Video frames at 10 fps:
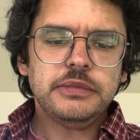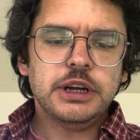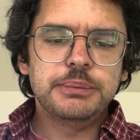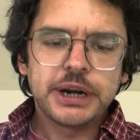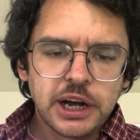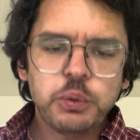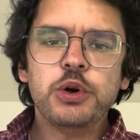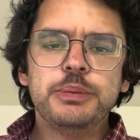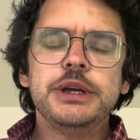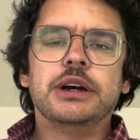But I
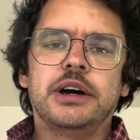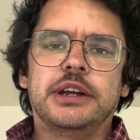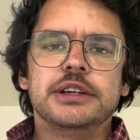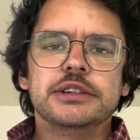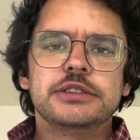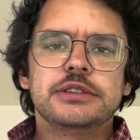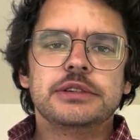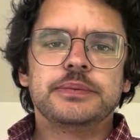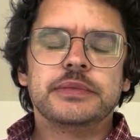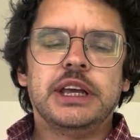will be honest,
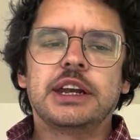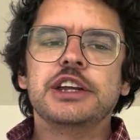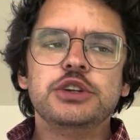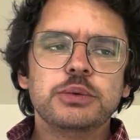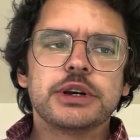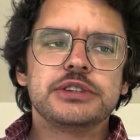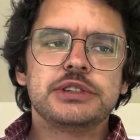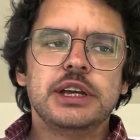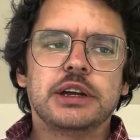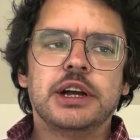and I do want to
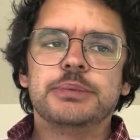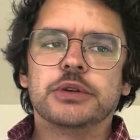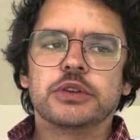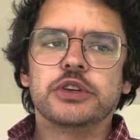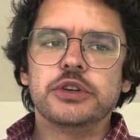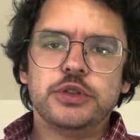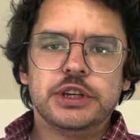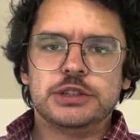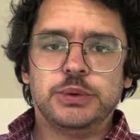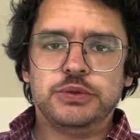say a couple good
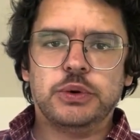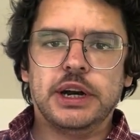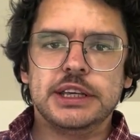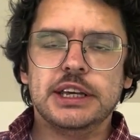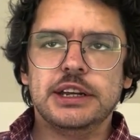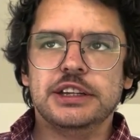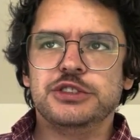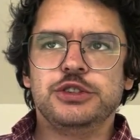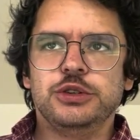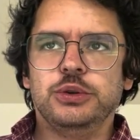things before I get
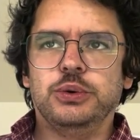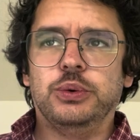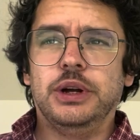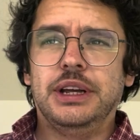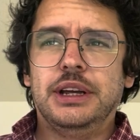into